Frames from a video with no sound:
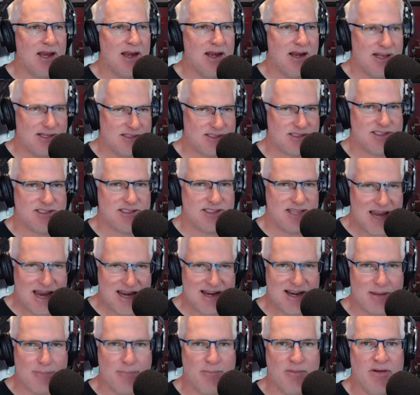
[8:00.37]
and let's
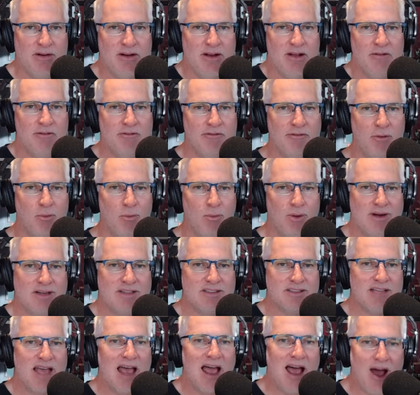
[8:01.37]
stand up for what
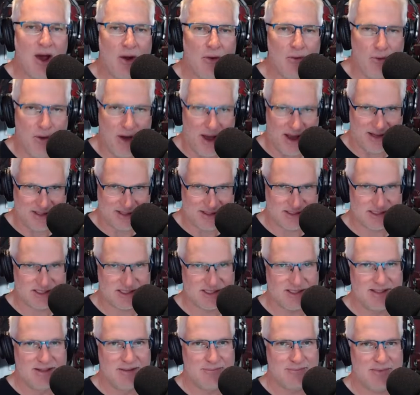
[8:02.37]
is our
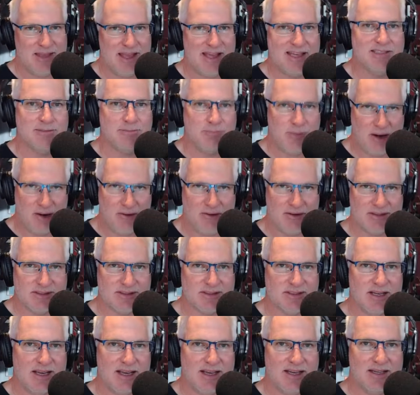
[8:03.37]
rights as parents,